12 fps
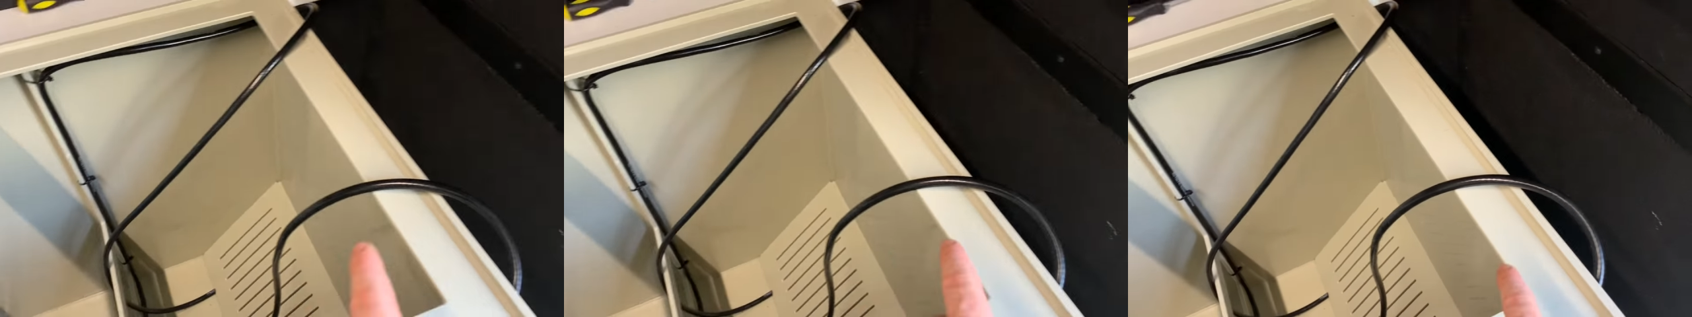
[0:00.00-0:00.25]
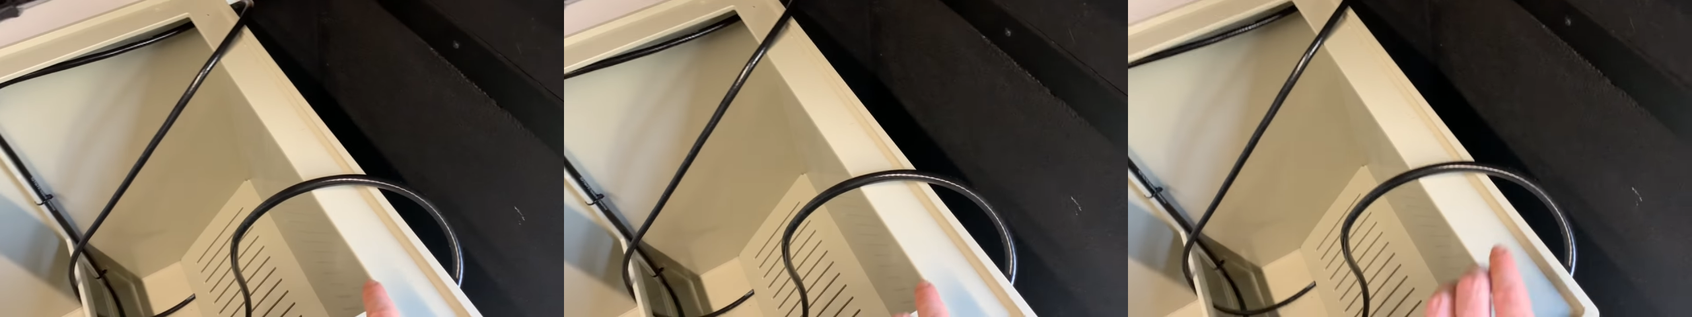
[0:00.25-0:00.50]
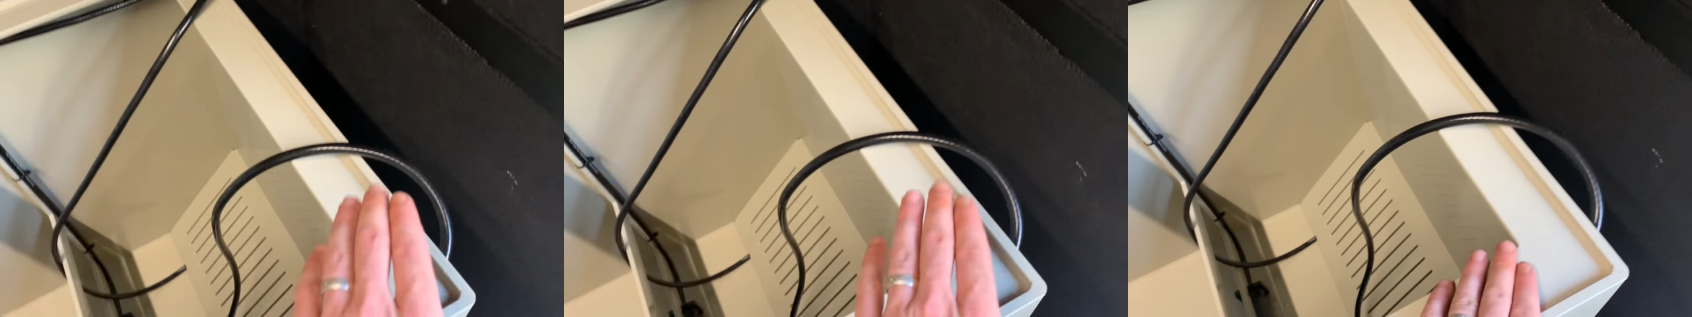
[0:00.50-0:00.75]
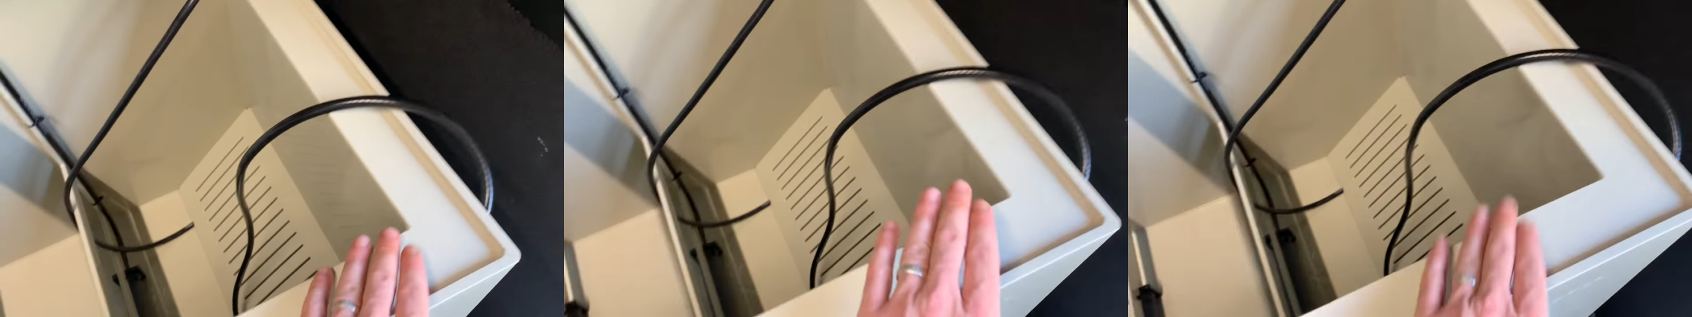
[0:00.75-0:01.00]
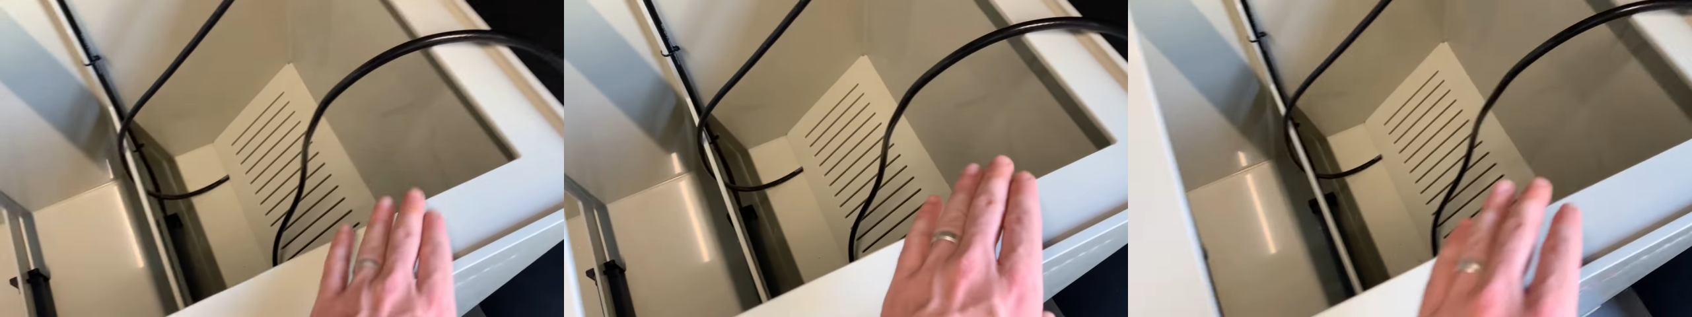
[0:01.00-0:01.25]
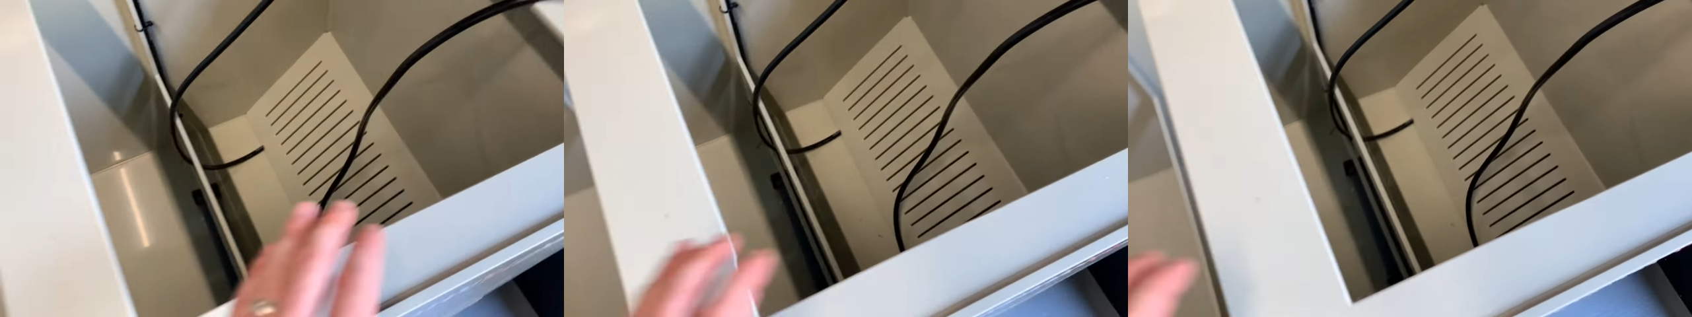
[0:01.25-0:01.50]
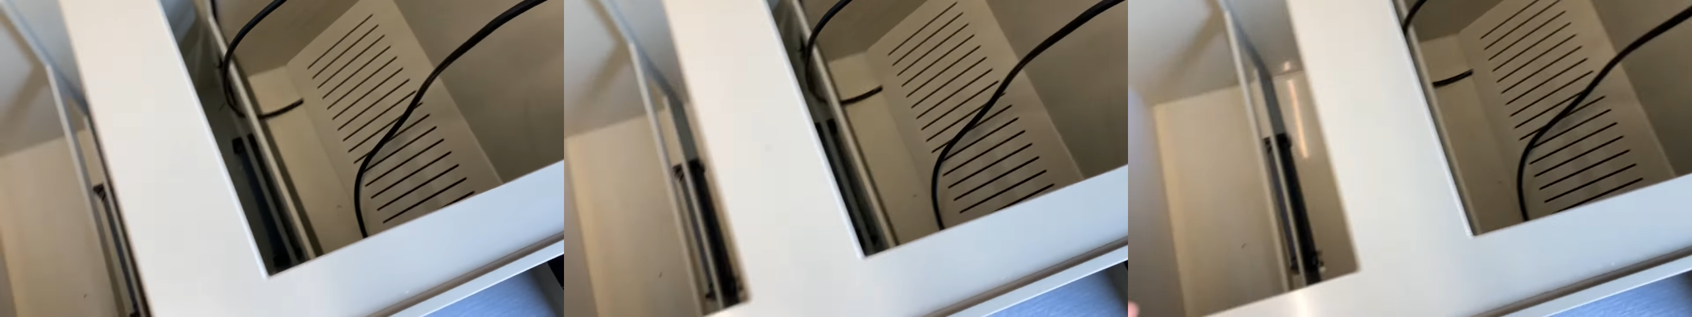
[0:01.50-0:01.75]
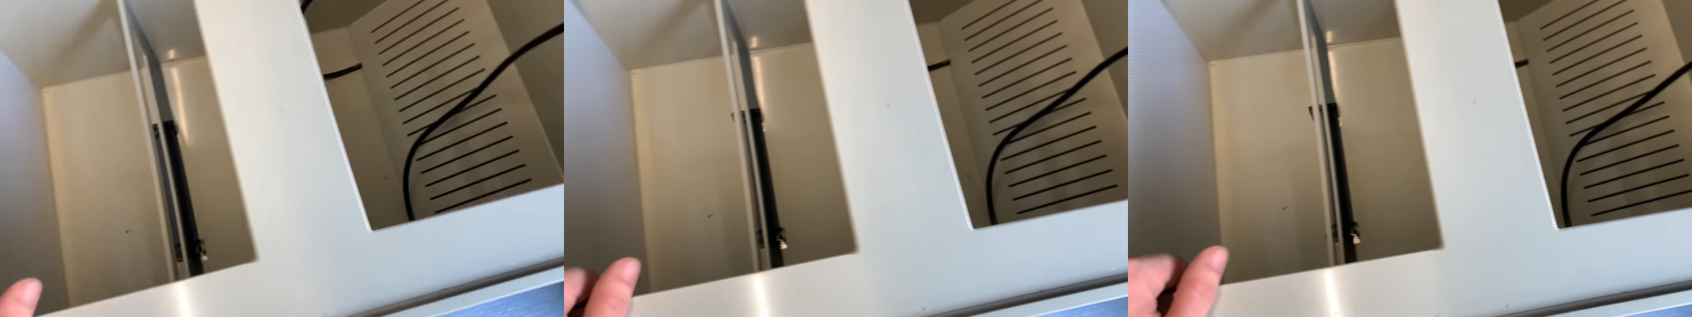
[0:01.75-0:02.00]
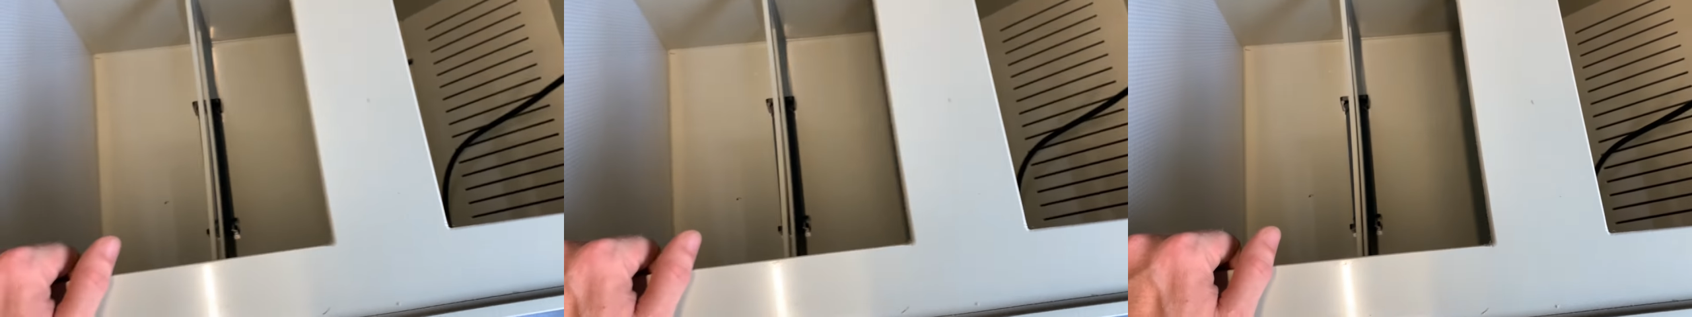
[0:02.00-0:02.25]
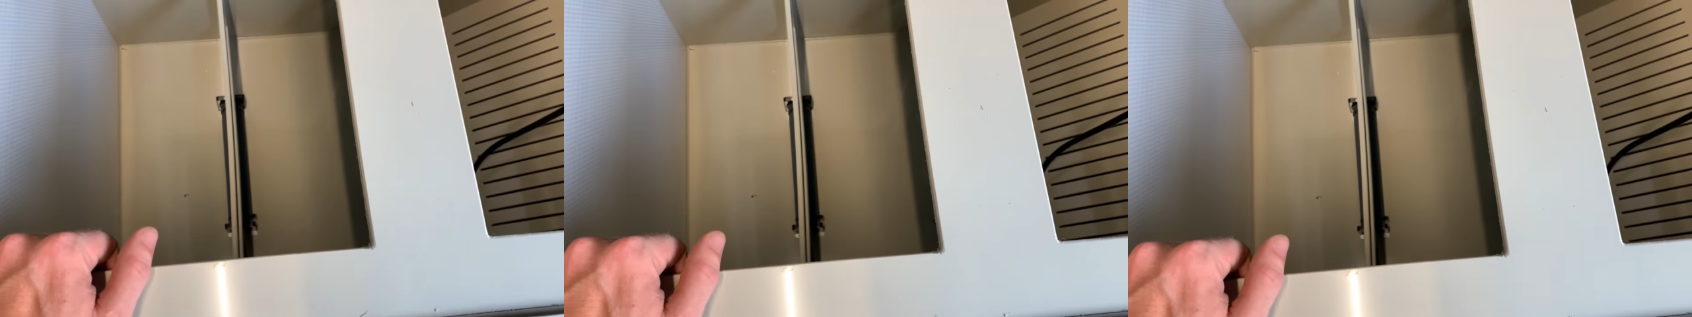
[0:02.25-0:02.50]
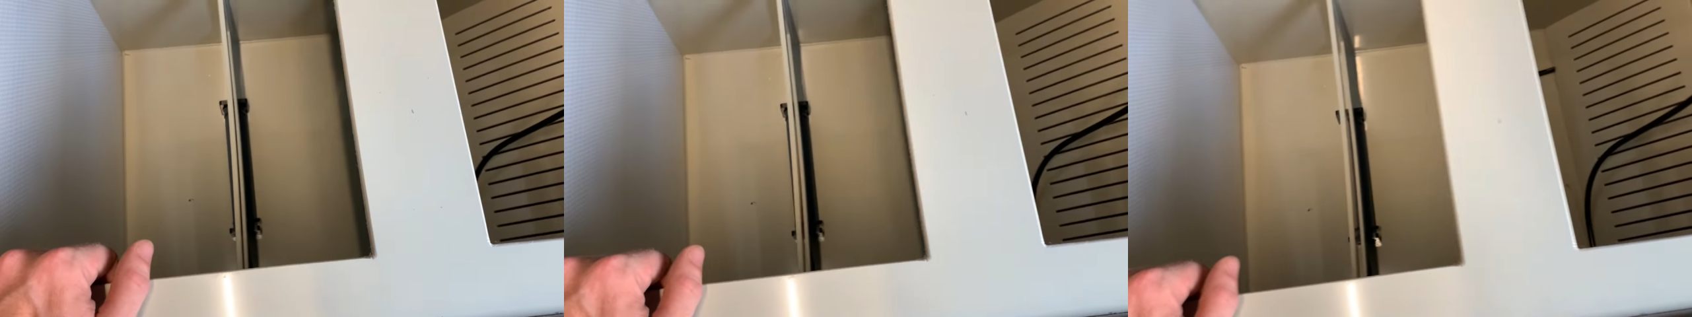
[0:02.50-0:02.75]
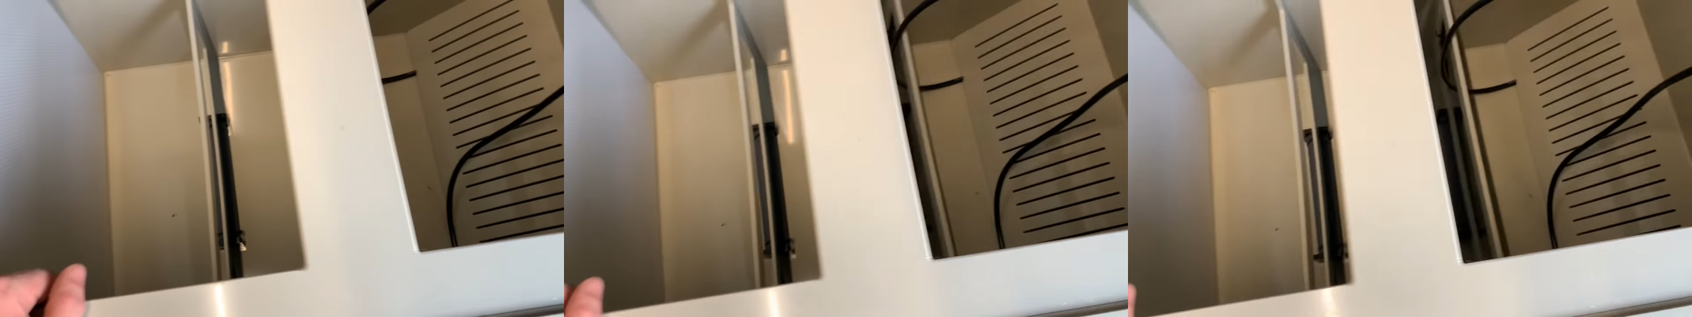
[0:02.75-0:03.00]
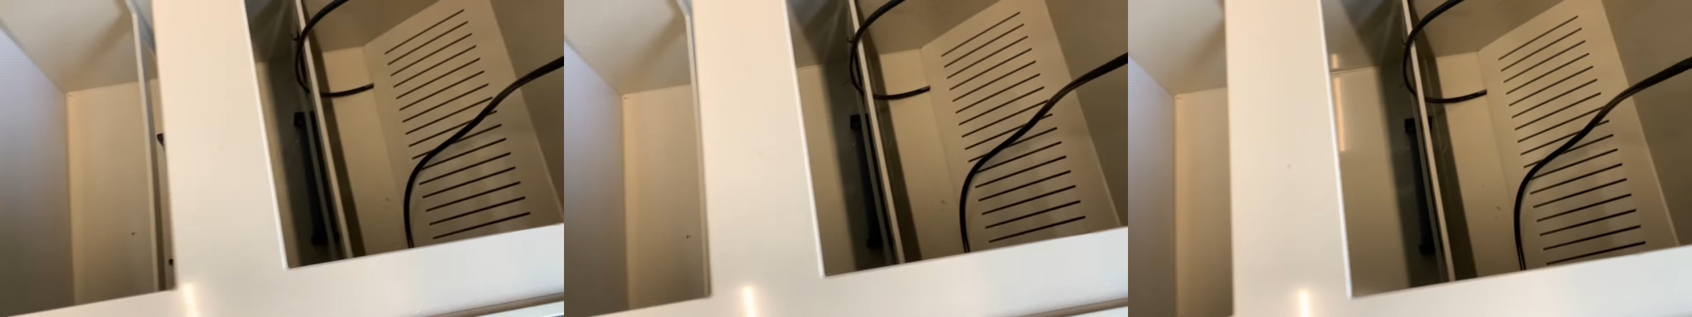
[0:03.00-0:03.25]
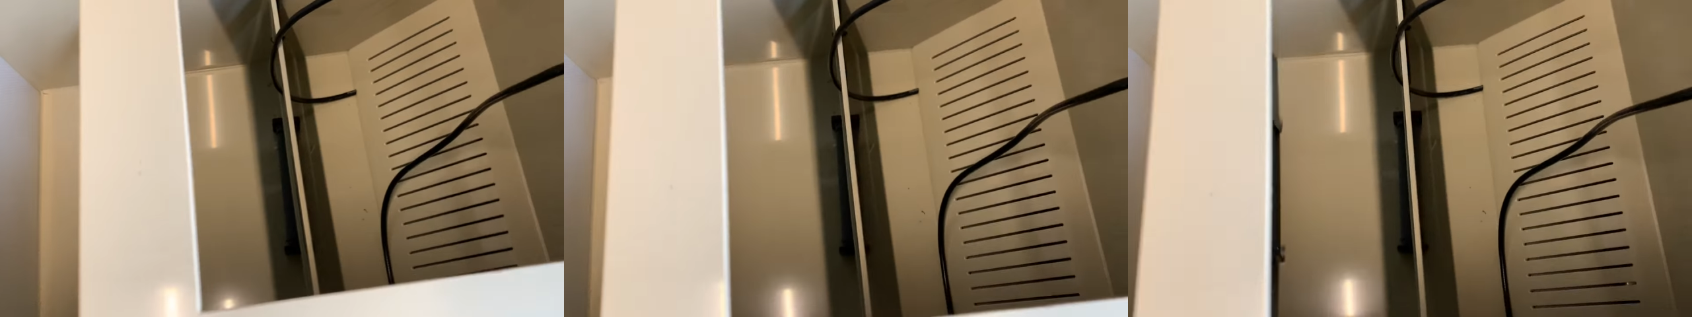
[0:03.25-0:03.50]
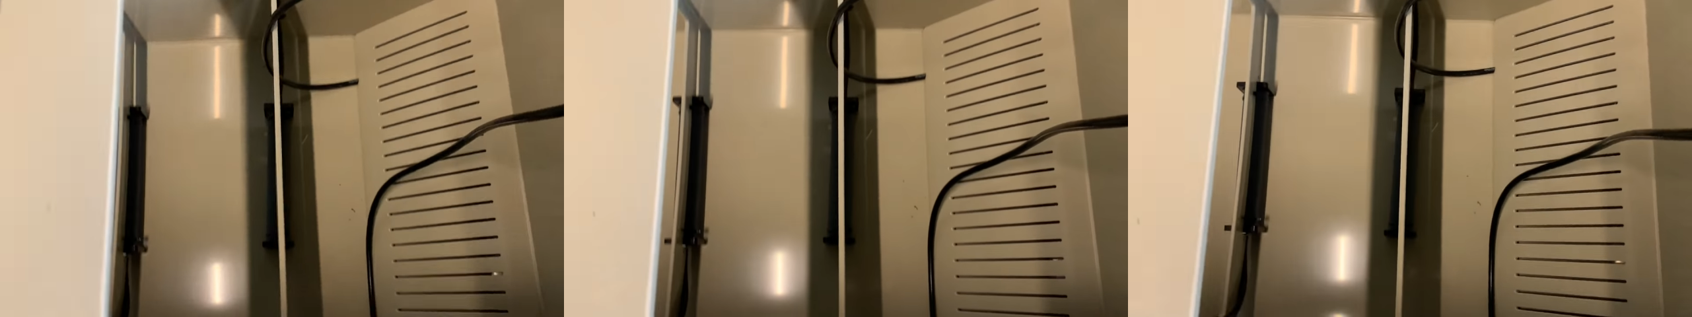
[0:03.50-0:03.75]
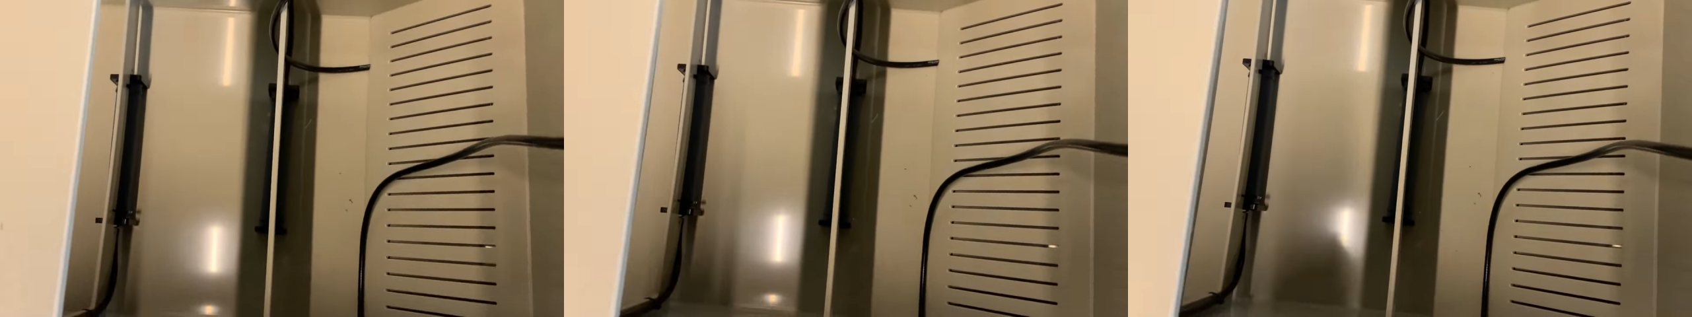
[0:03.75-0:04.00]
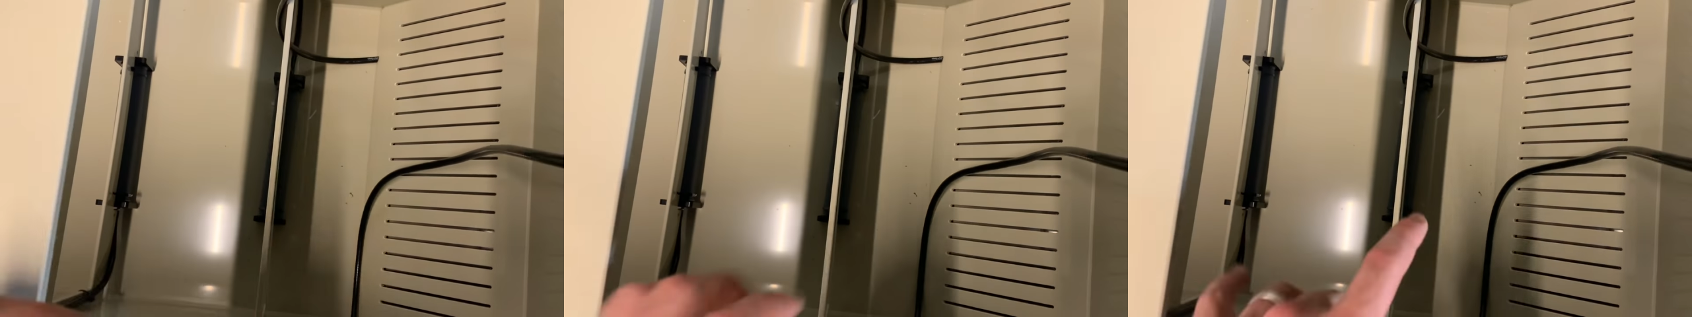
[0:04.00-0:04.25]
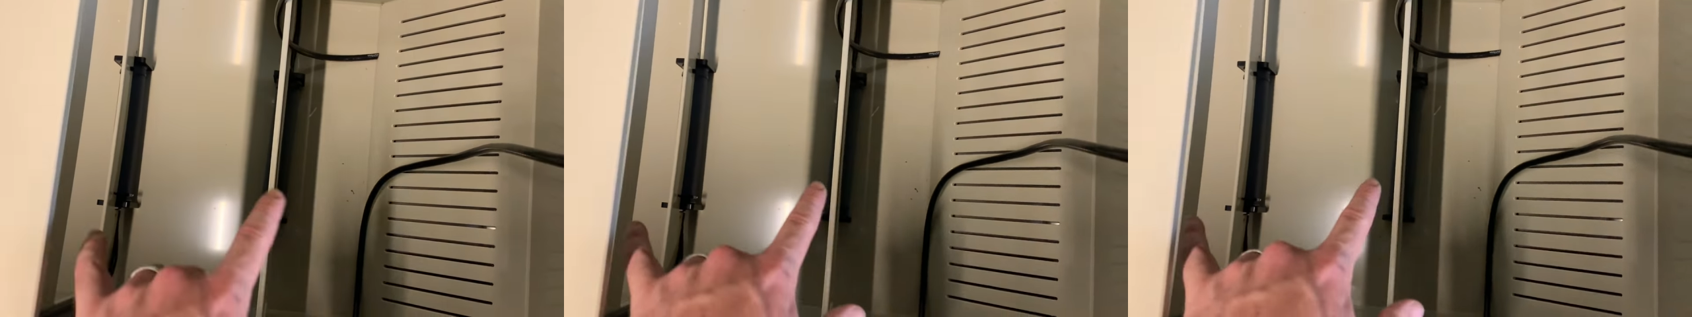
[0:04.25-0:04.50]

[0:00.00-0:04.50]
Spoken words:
(no speaker visible)